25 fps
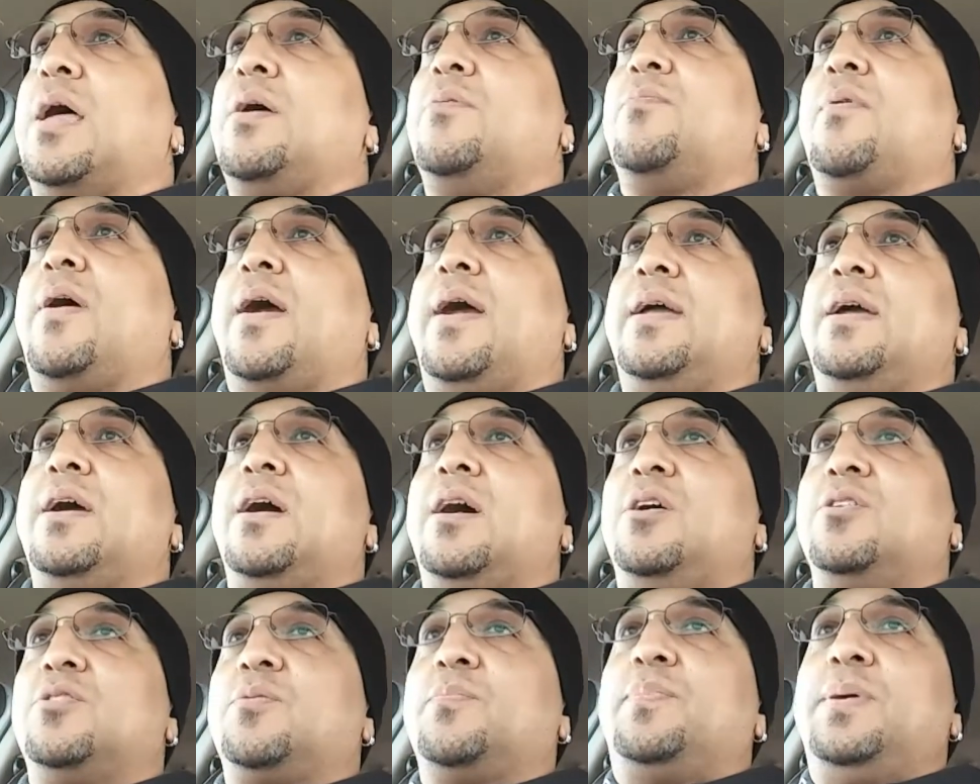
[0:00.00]
Will I
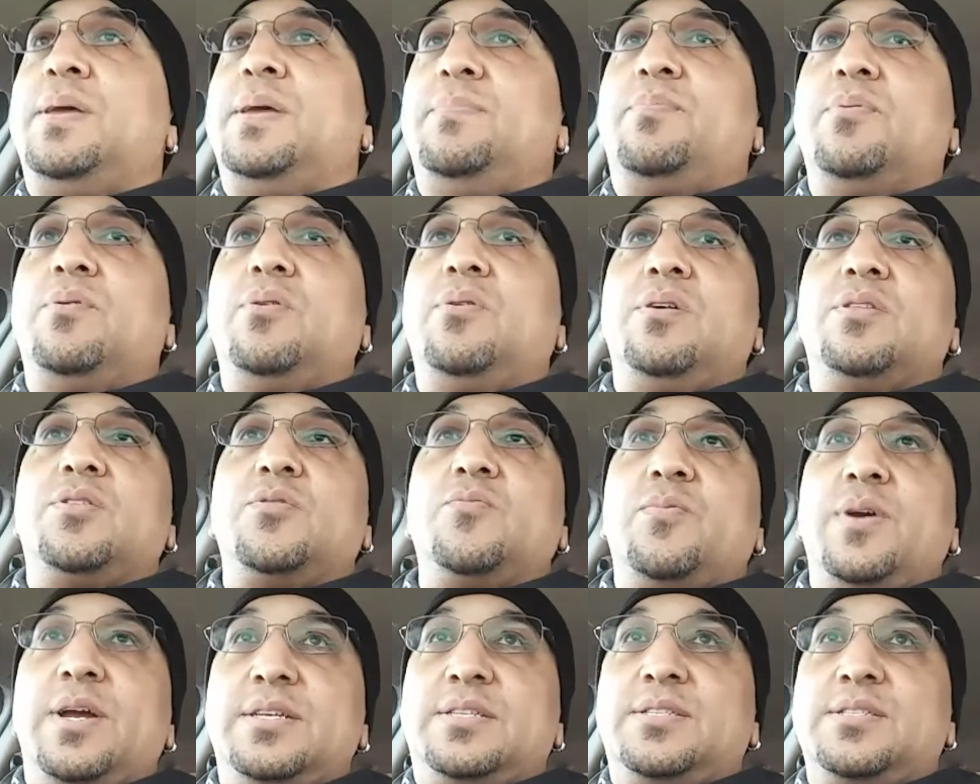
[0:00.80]
write other
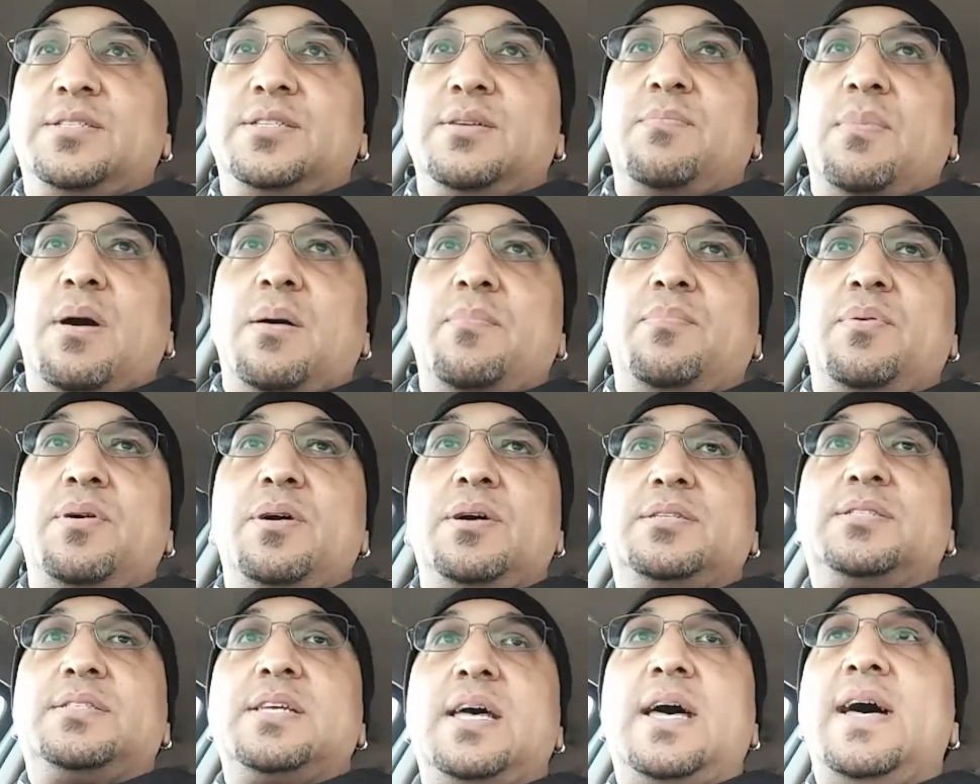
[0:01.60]
people, other races in
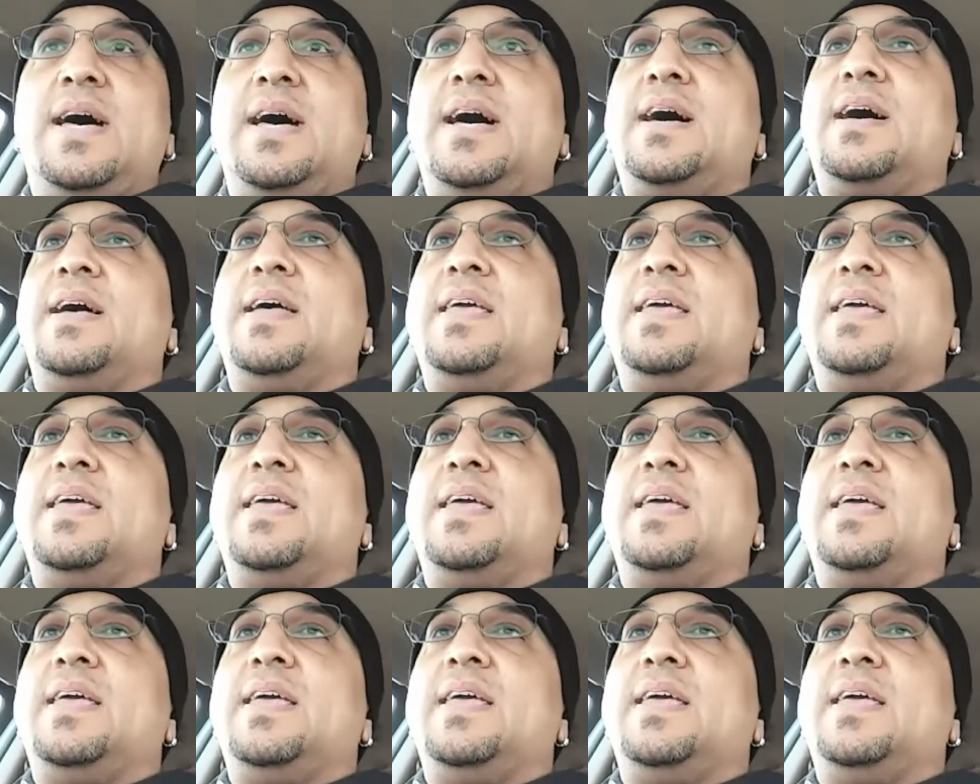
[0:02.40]
my books?